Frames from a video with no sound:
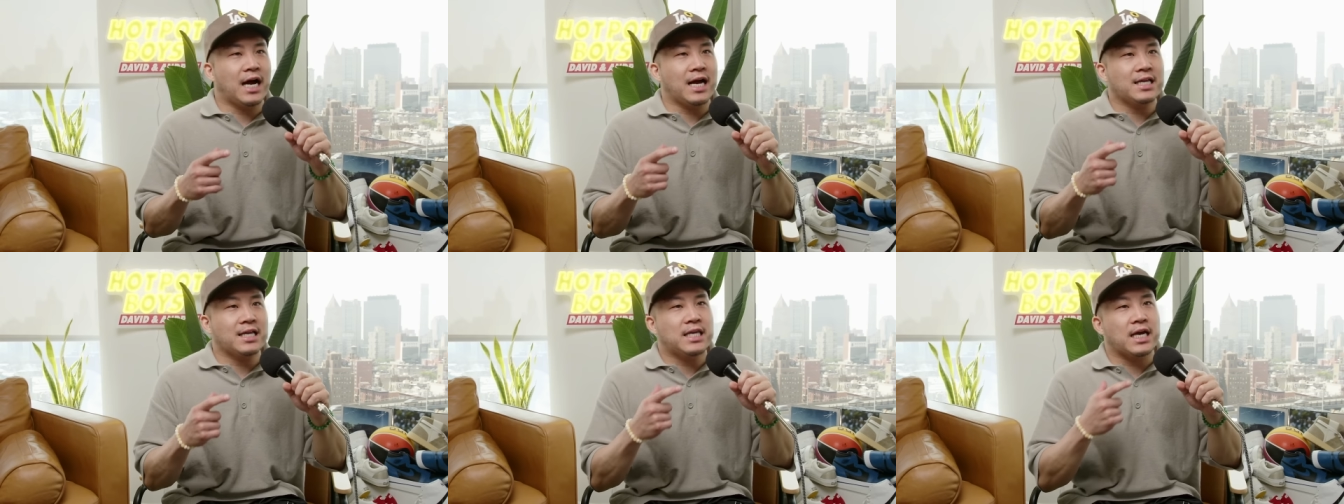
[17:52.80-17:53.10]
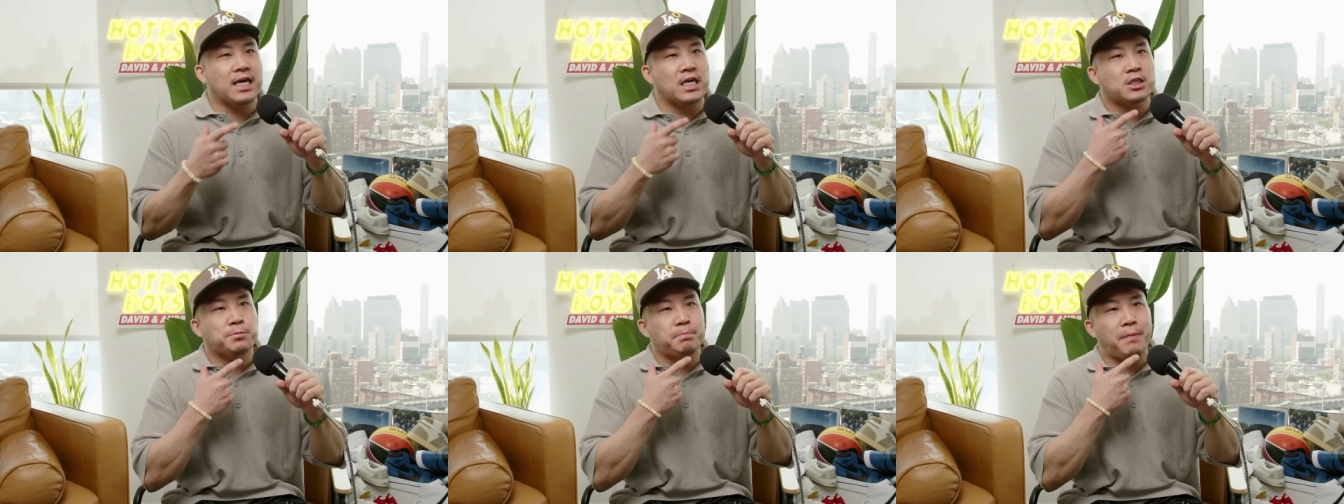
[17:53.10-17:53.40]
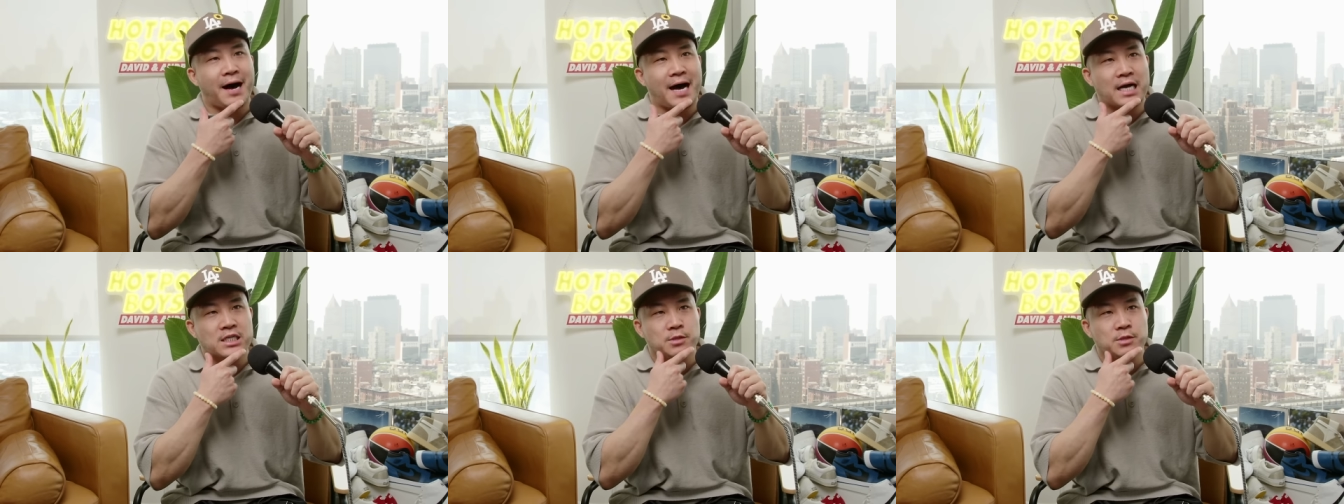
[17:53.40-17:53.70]
It, I think it's
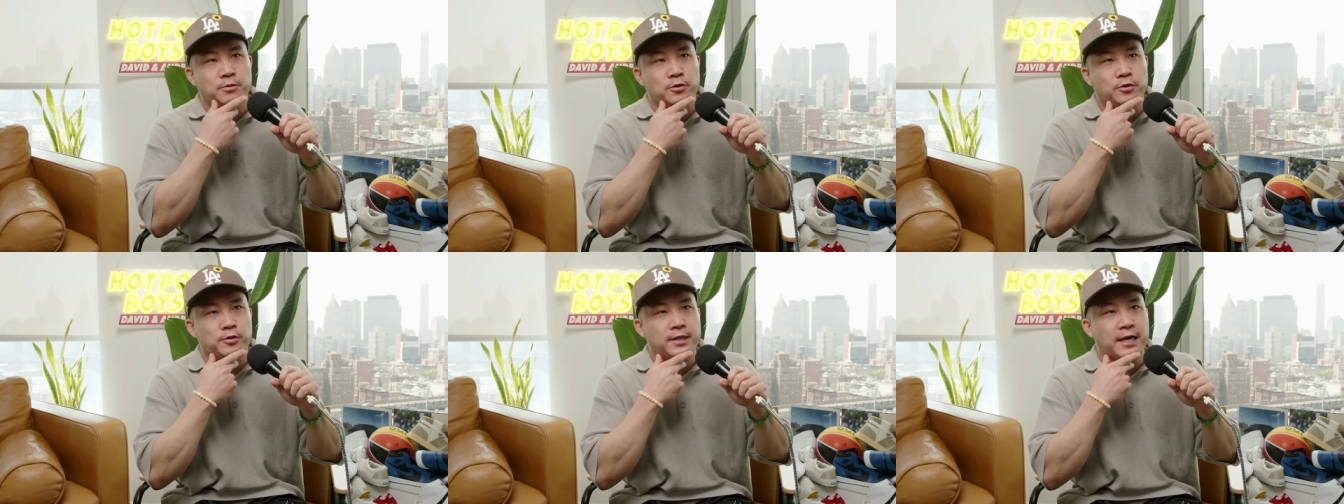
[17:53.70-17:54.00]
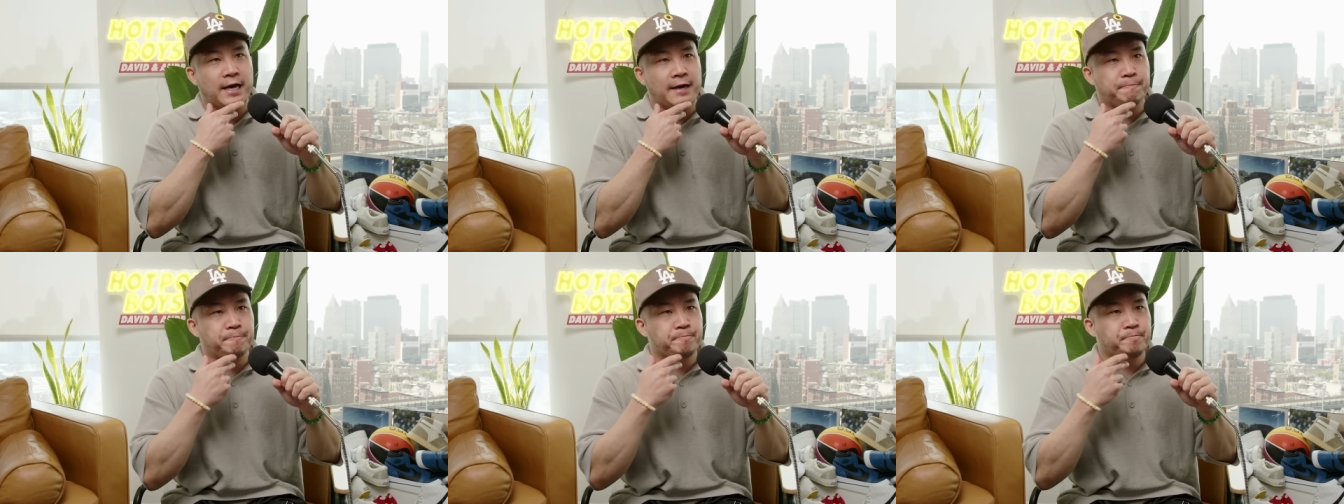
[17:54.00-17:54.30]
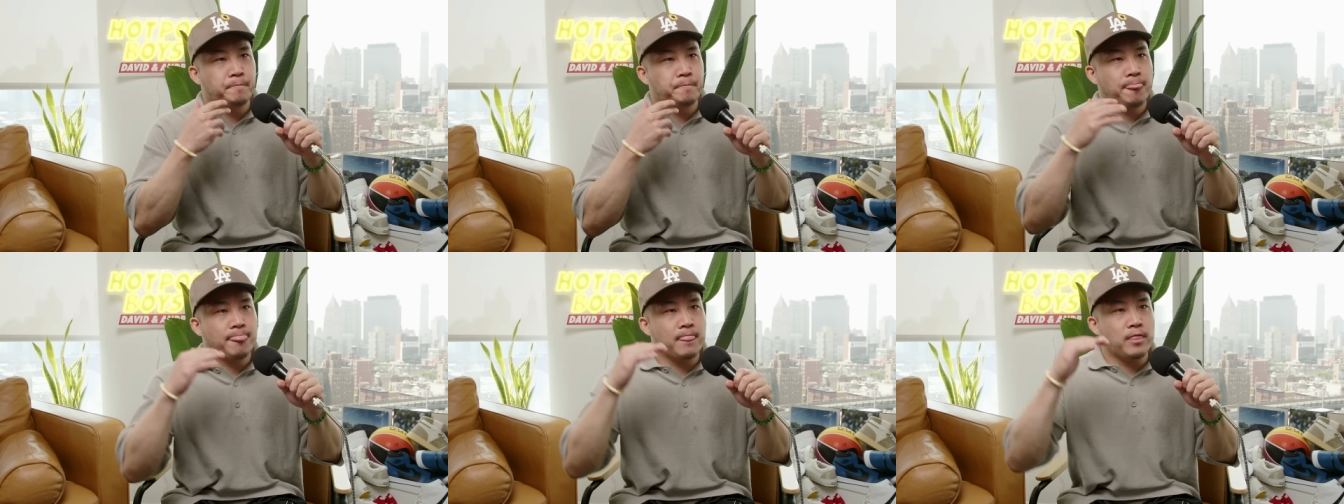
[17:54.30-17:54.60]
possible that
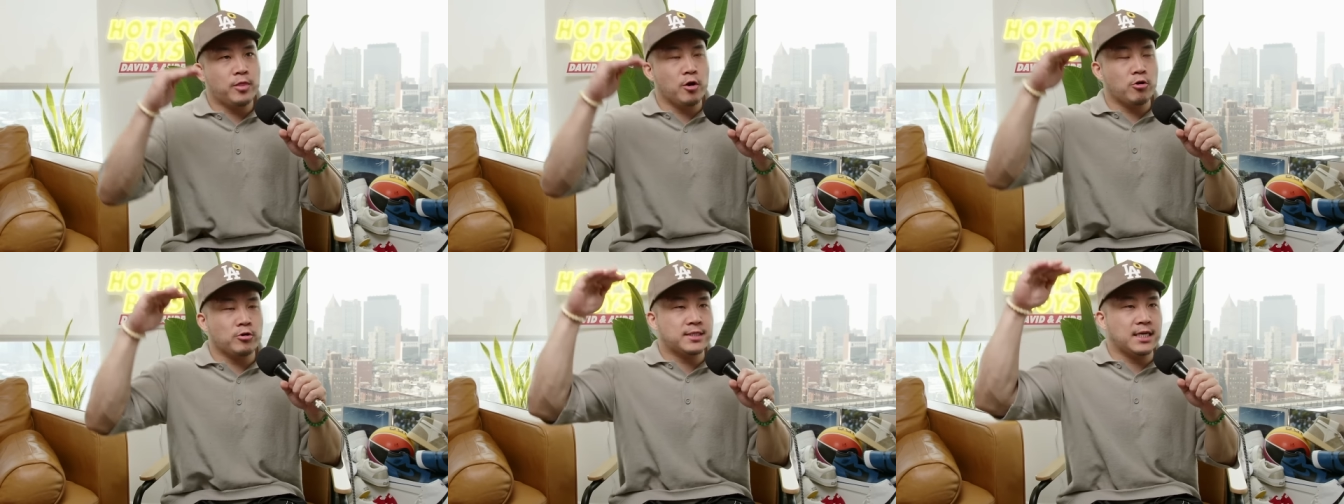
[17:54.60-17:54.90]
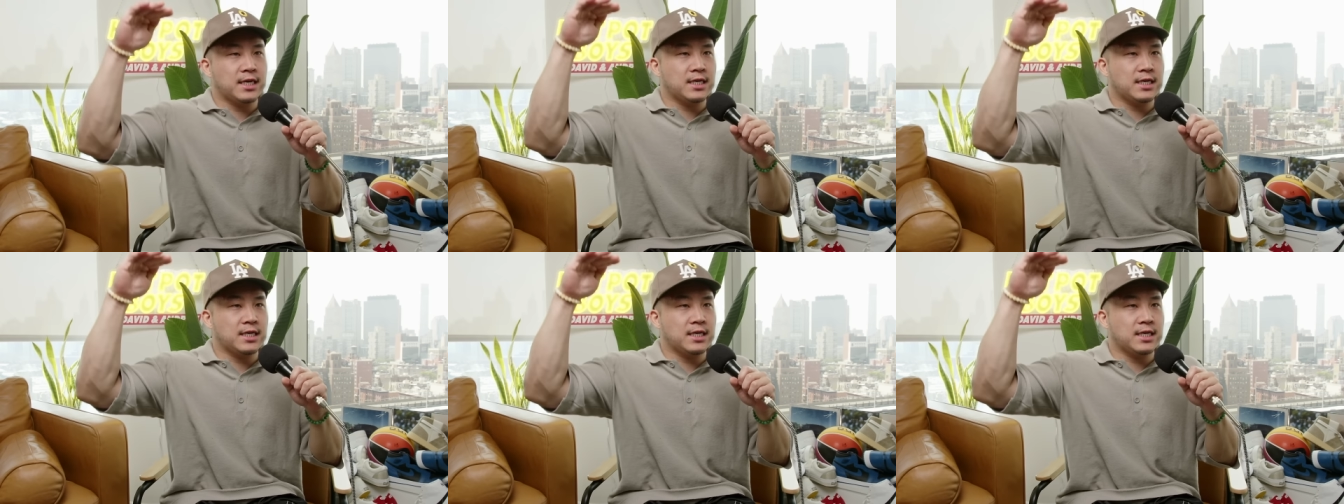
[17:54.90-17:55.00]
there's